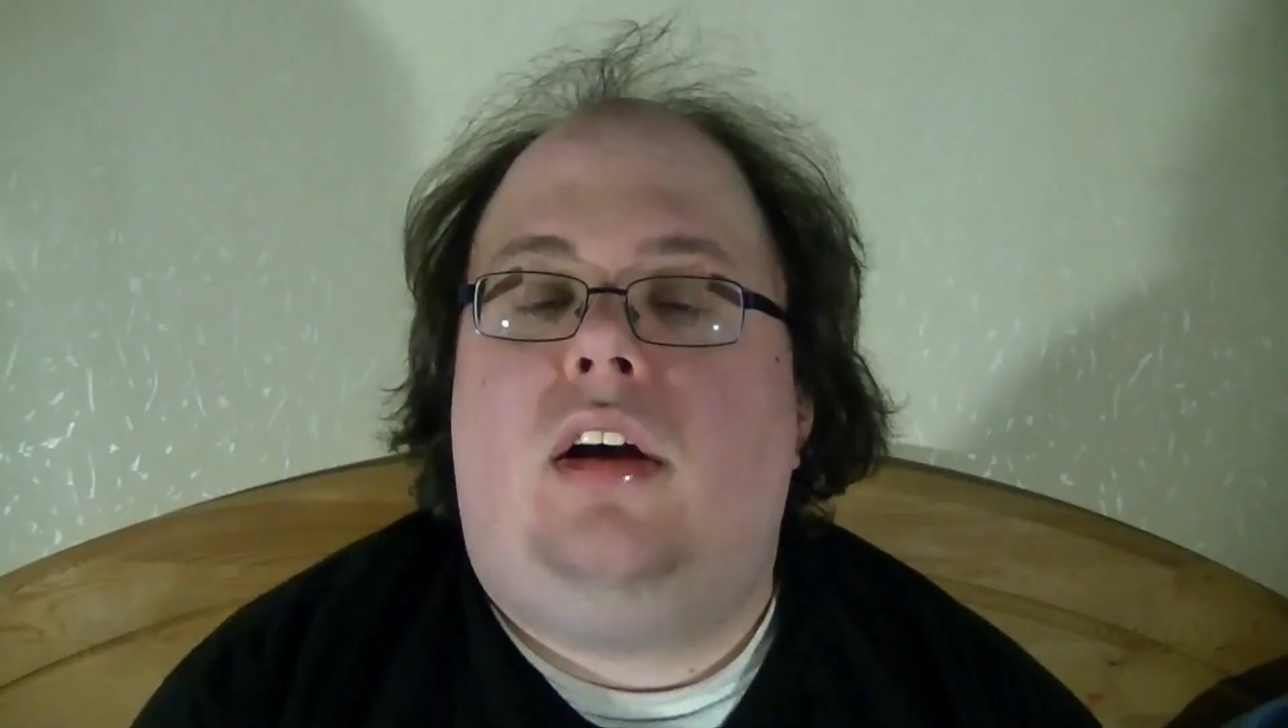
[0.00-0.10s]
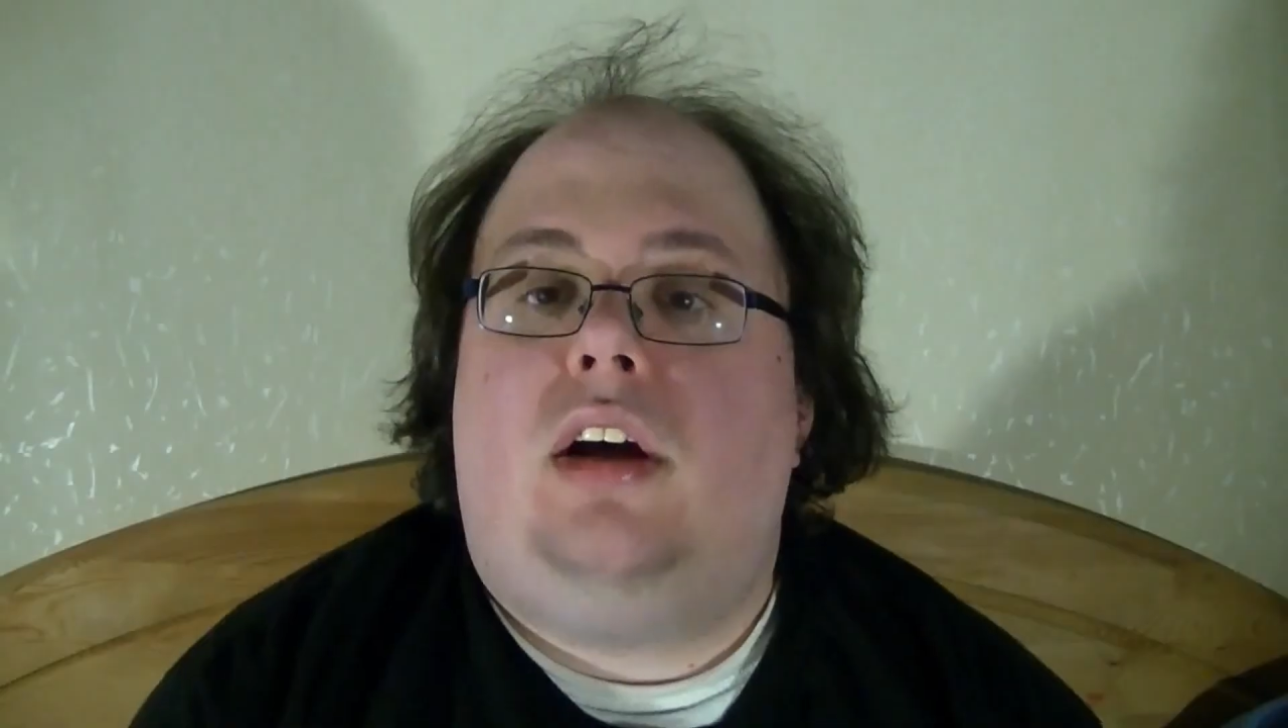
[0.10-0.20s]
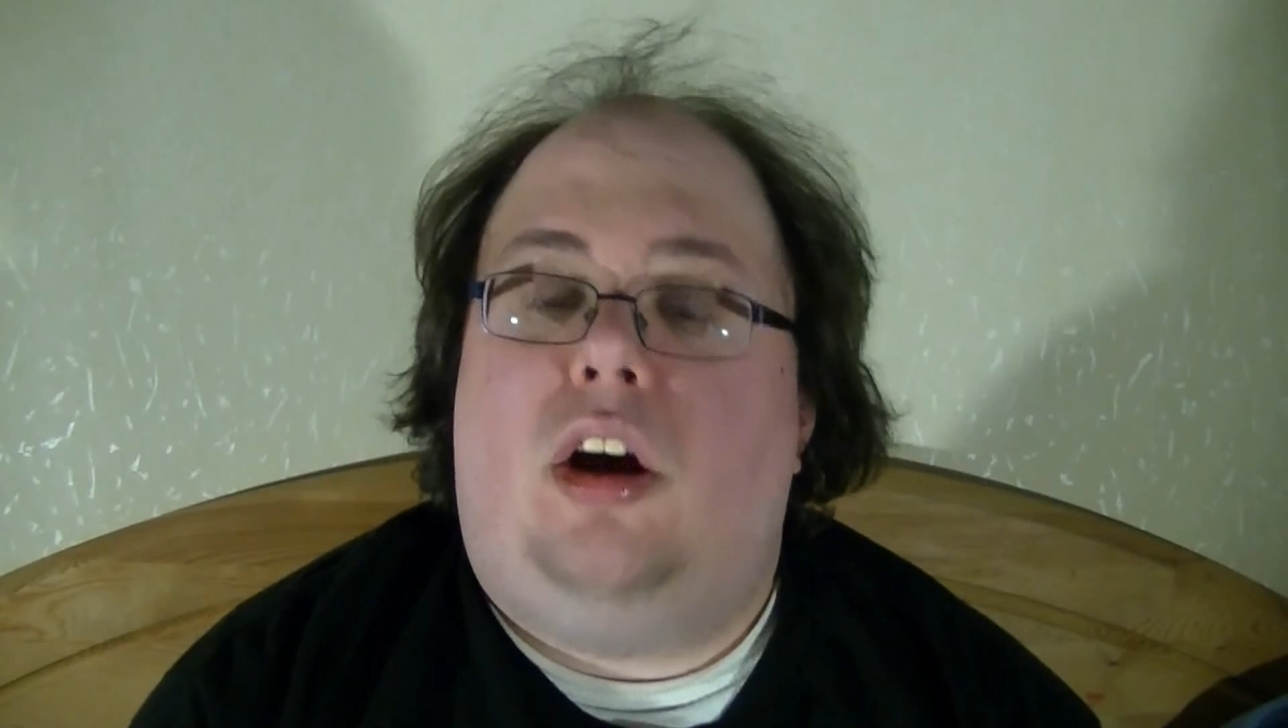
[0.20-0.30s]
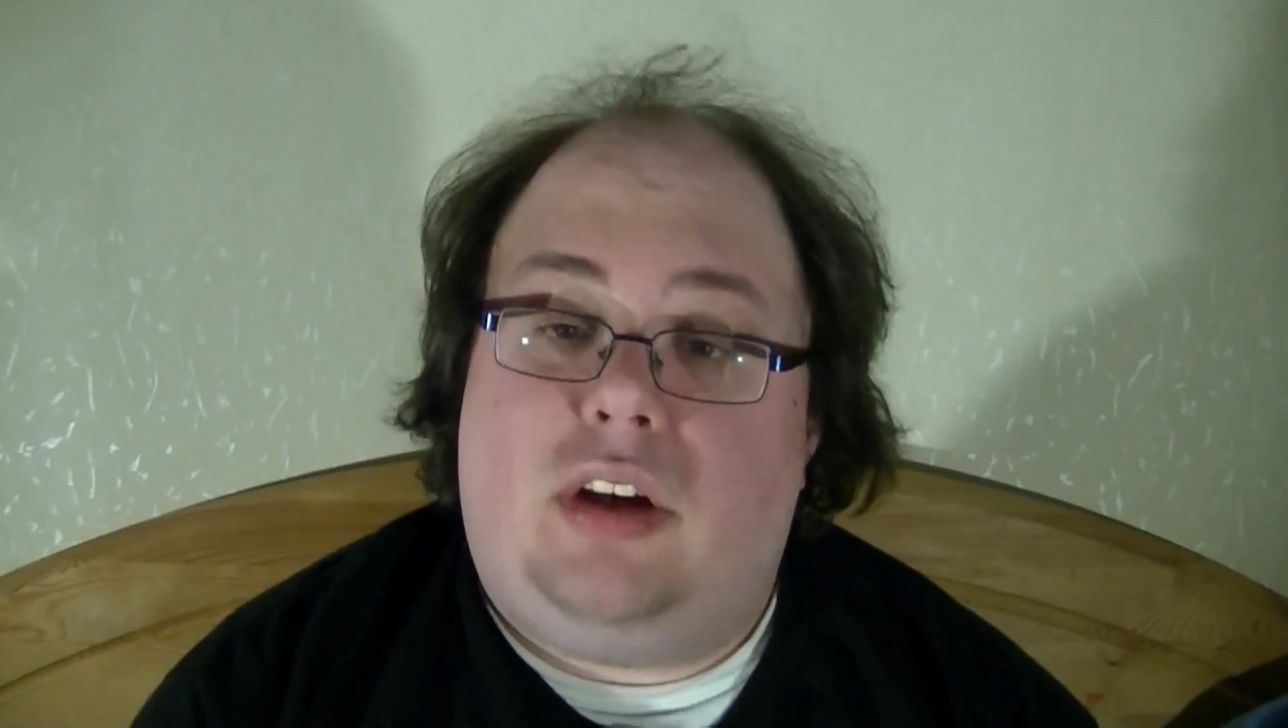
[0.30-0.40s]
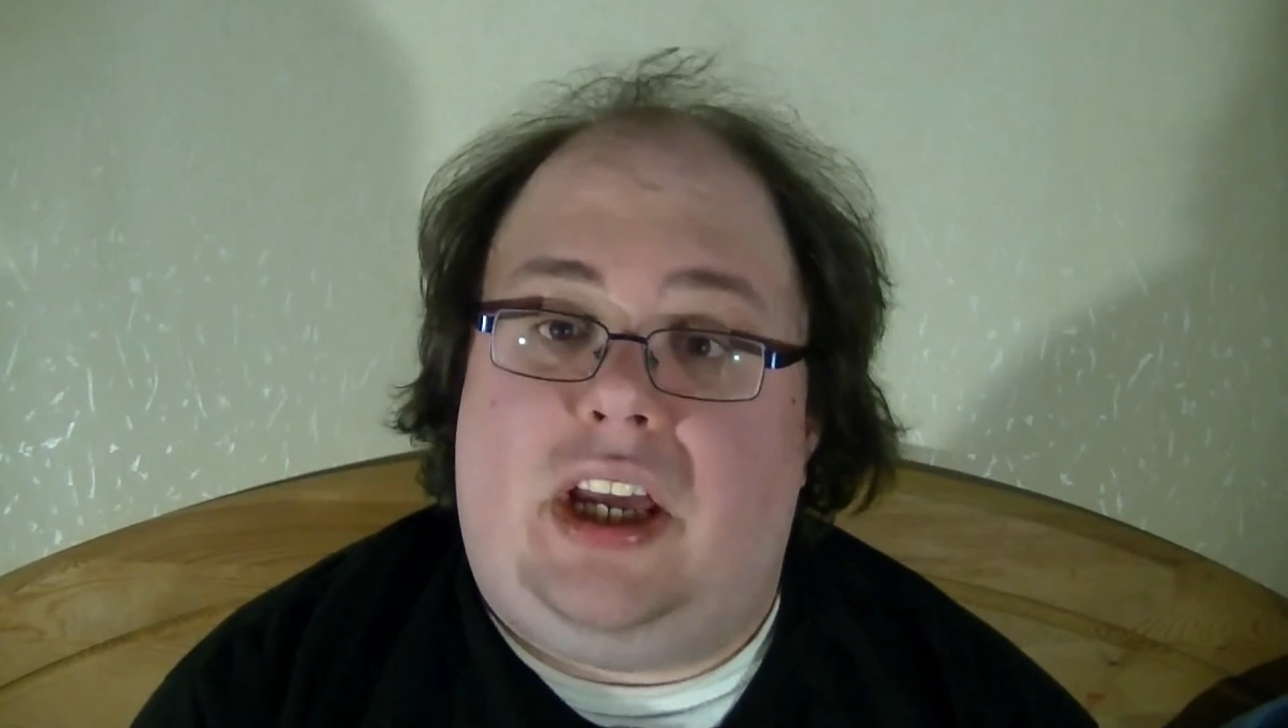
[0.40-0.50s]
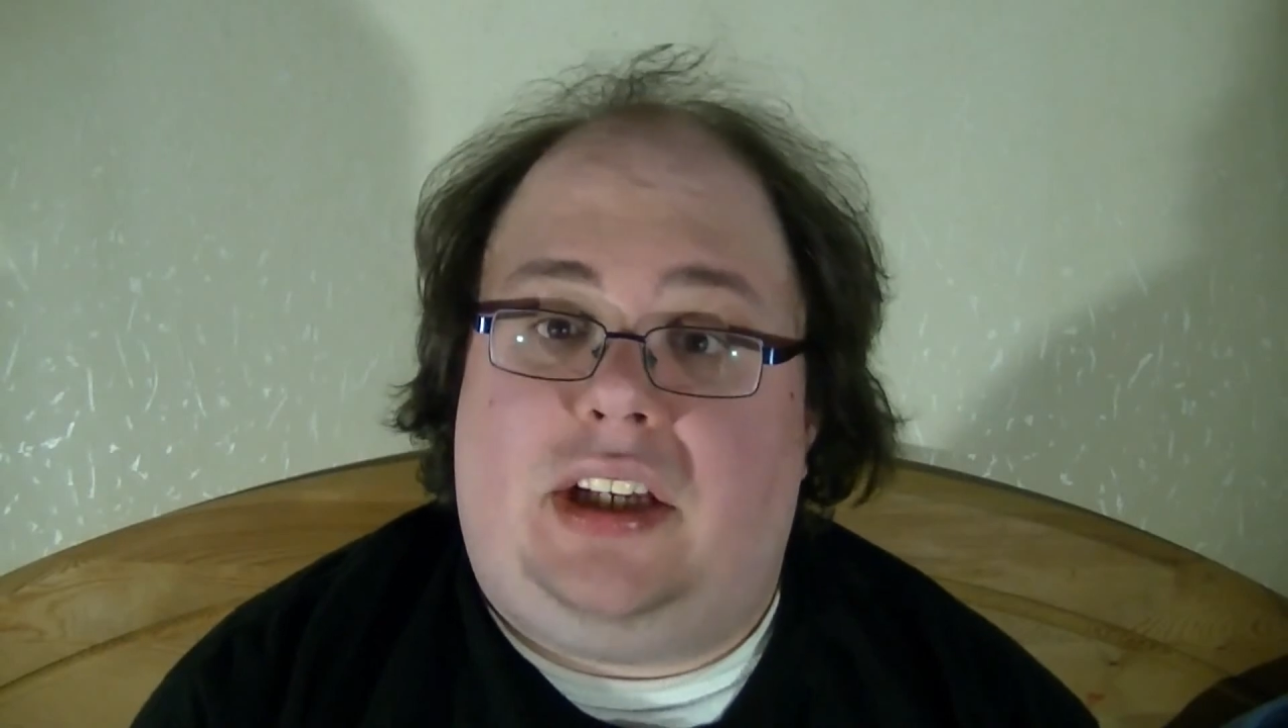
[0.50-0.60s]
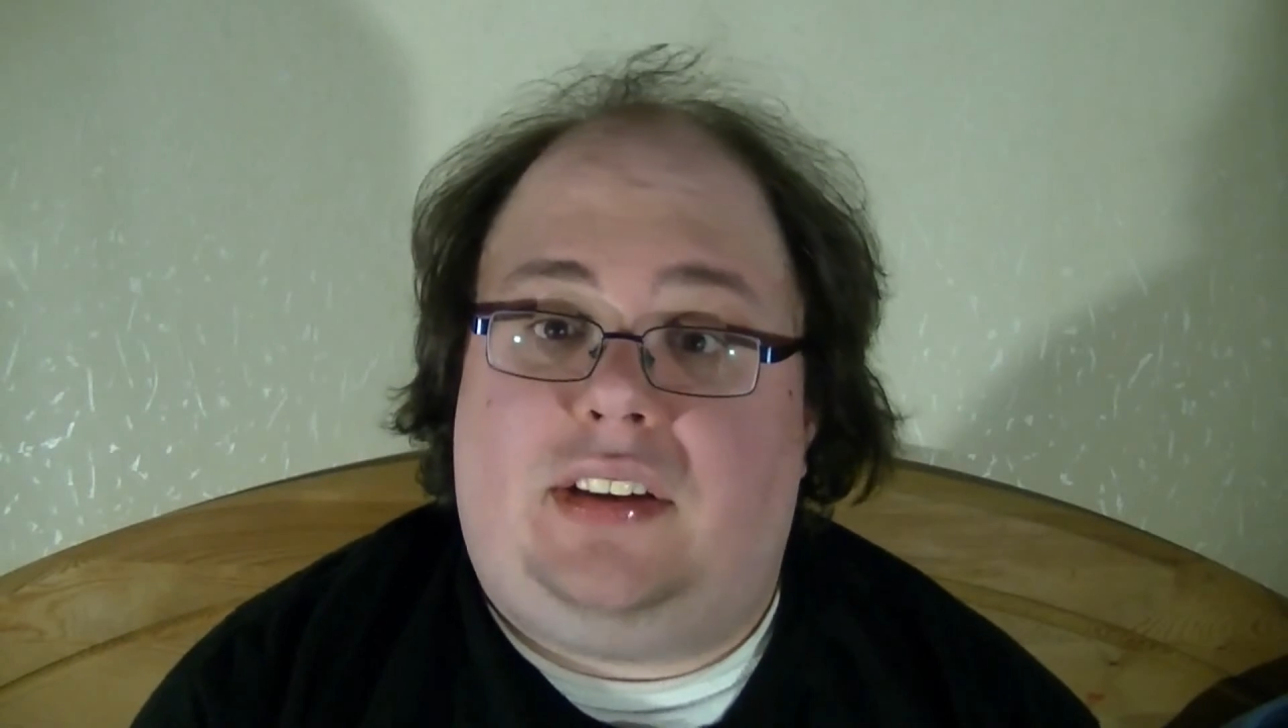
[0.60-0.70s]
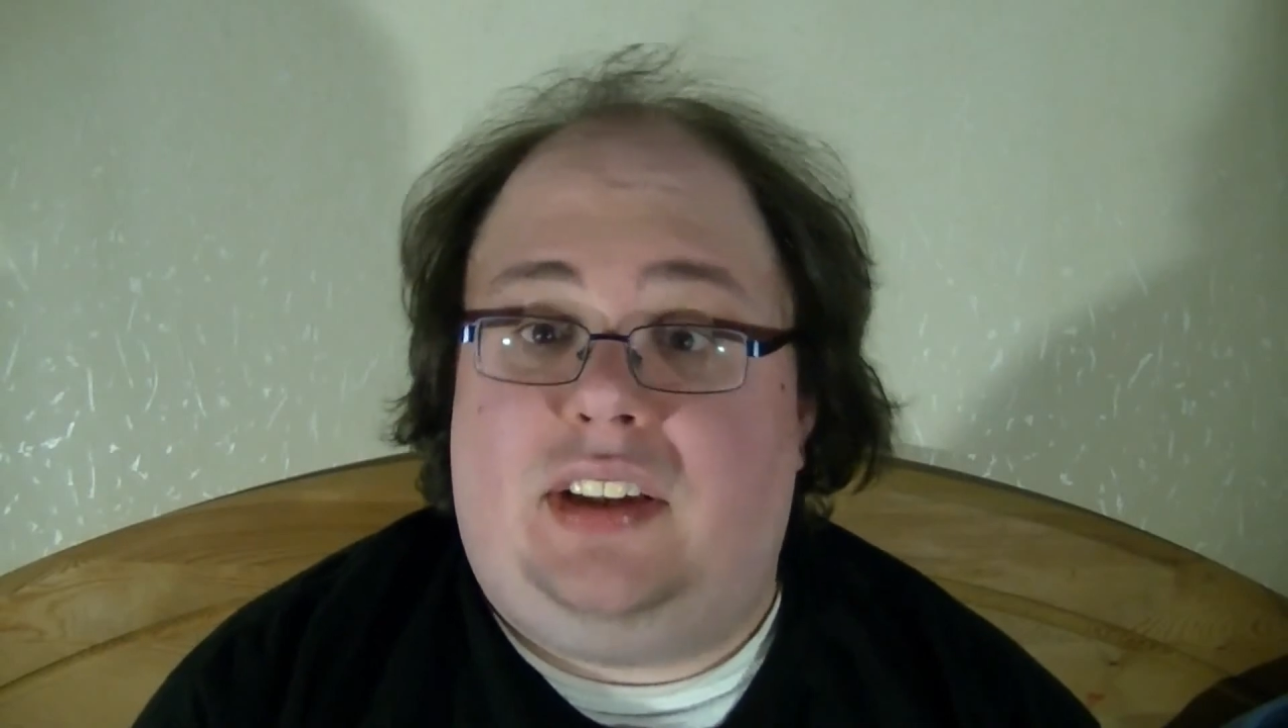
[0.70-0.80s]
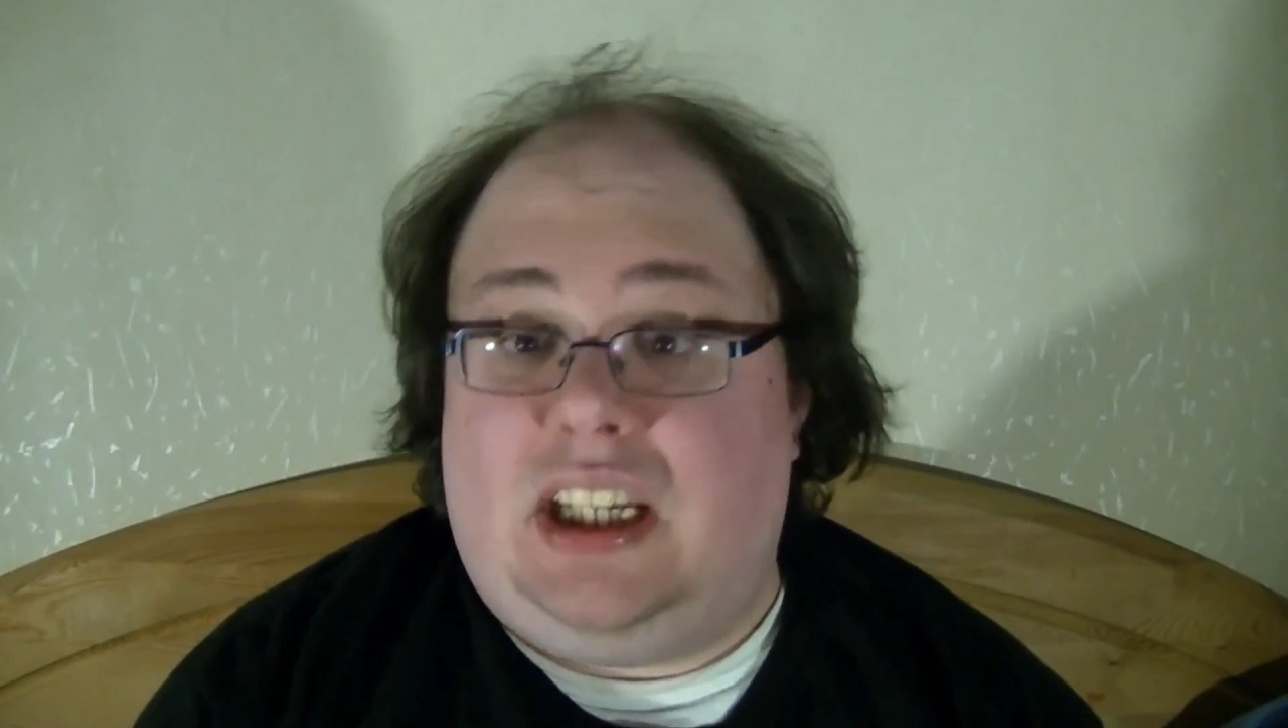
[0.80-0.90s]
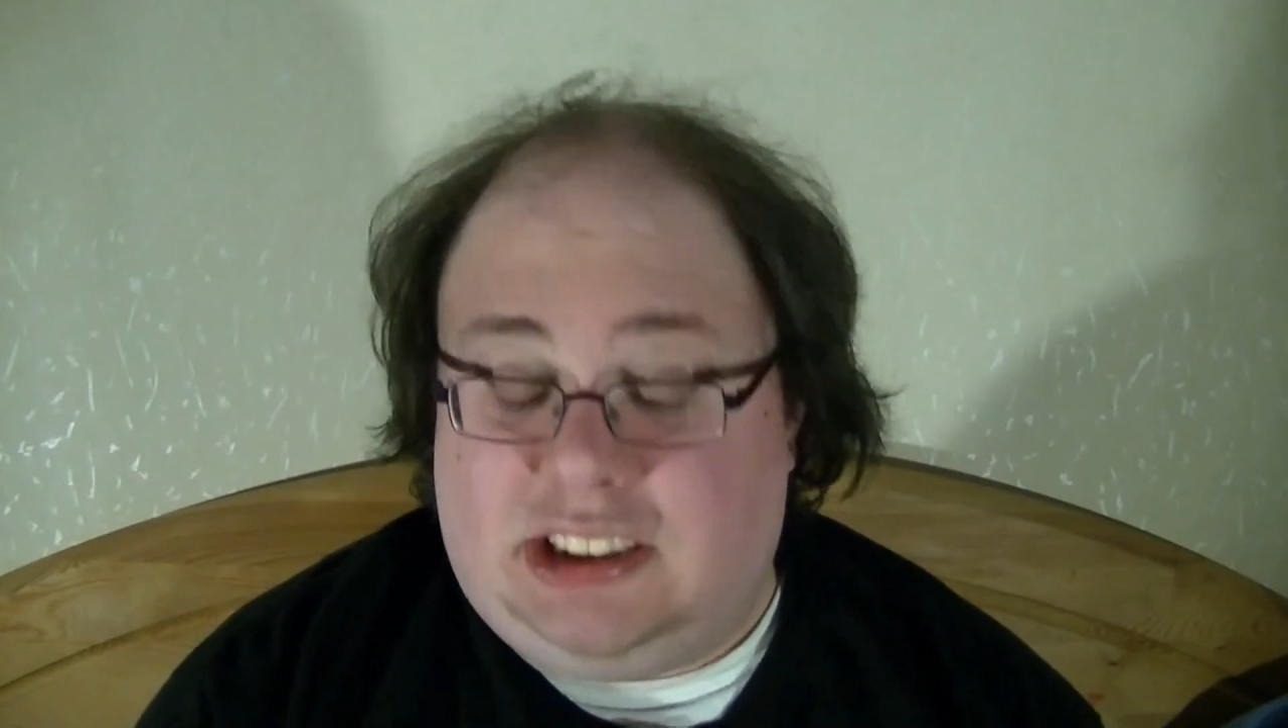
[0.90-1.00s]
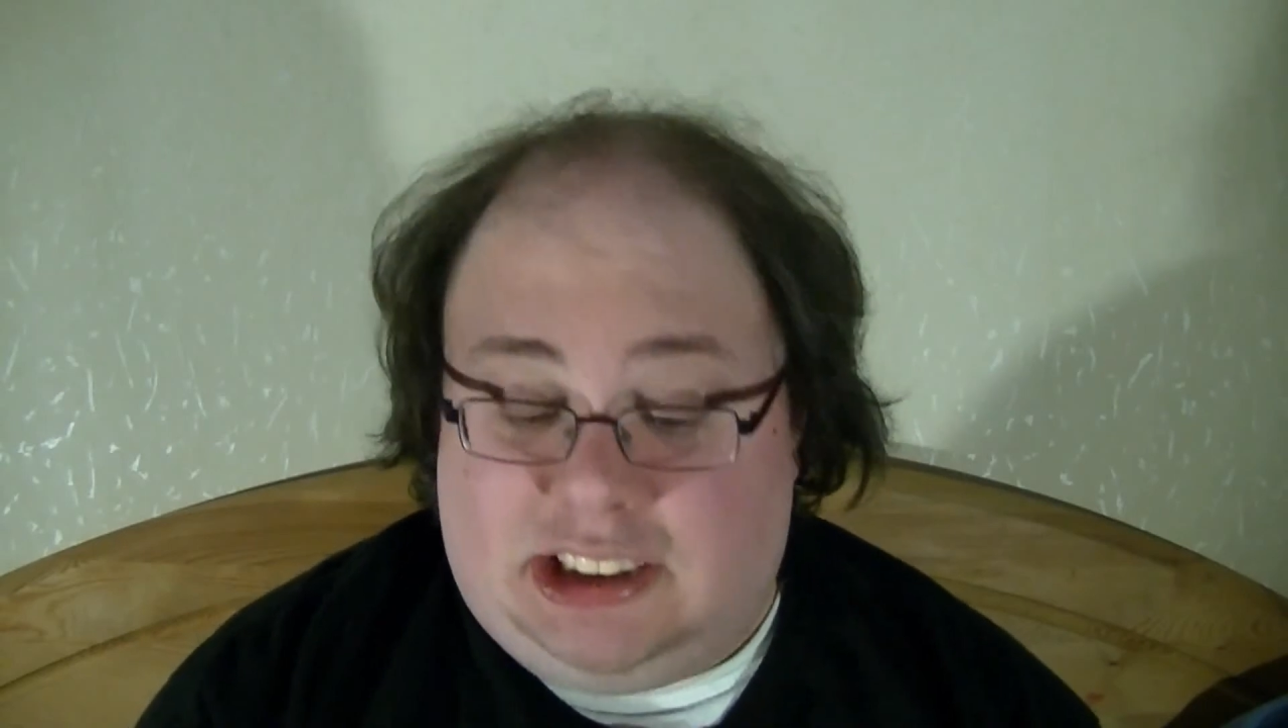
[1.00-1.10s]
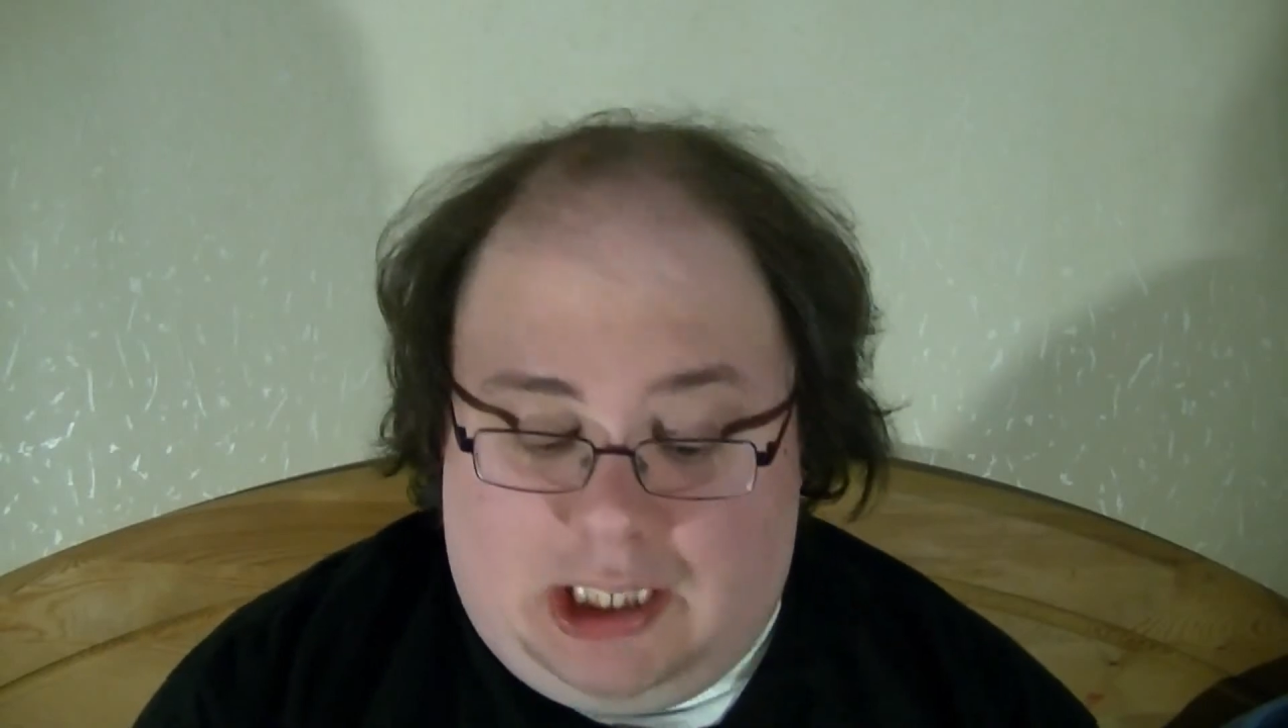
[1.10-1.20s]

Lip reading: Okay, next